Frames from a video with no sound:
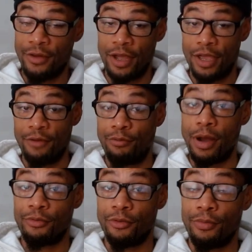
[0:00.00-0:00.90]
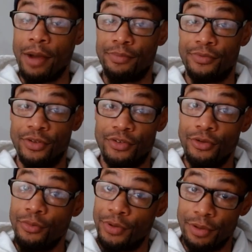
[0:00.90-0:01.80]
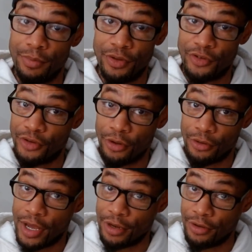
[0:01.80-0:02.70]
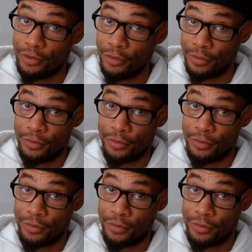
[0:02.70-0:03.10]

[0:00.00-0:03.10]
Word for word: I give props where props is due, but them bitches don't know how to do it.